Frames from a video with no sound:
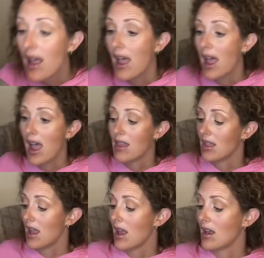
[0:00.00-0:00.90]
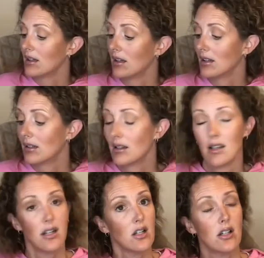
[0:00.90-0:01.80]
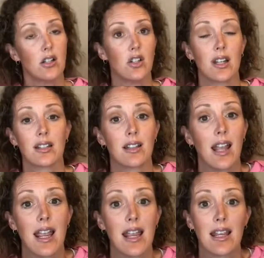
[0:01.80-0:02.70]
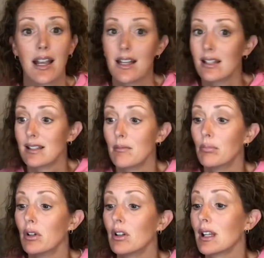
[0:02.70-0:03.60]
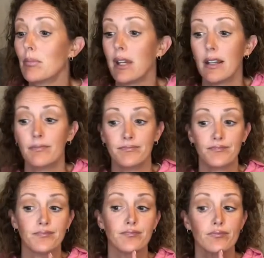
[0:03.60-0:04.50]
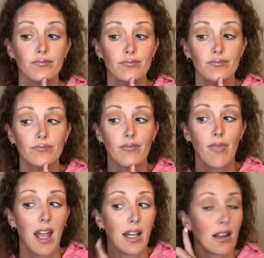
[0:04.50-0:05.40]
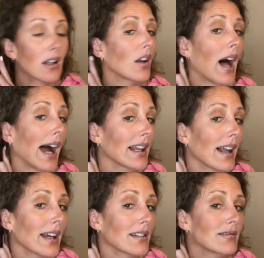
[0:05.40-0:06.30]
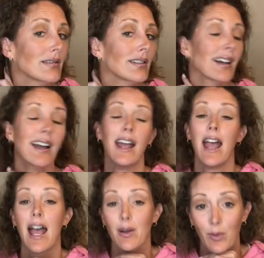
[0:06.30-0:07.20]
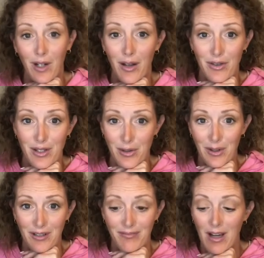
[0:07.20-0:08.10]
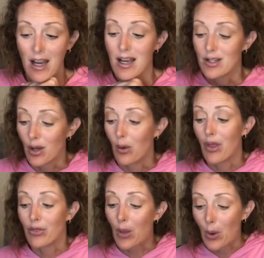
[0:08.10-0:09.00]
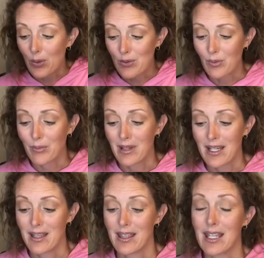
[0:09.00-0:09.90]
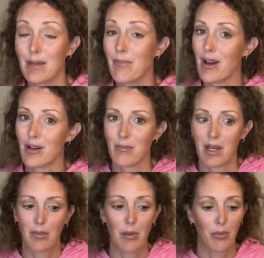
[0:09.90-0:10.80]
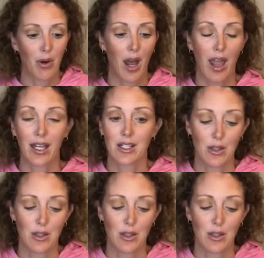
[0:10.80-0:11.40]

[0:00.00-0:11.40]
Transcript: And then just a simple lippy and a little highlight, and we're out the door. So those would be the bare minimum products.